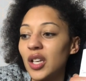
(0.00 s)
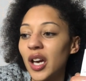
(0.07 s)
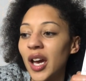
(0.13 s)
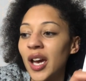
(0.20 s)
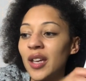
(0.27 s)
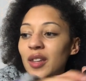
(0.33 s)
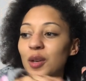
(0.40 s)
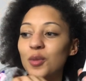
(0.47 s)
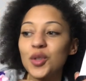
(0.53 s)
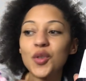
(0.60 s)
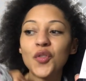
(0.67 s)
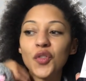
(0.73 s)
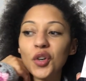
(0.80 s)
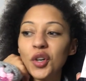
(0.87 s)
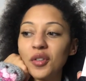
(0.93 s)
and there was
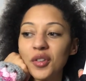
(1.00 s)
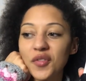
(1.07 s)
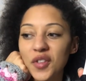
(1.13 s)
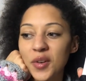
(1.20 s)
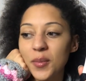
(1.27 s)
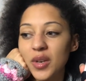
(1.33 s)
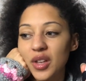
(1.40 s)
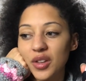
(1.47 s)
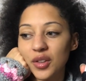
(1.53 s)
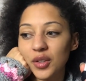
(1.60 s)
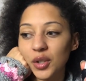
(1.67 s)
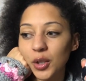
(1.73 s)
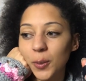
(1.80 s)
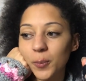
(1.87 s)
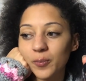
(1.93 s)
4 of them, and I
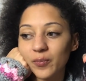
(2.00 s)
thought,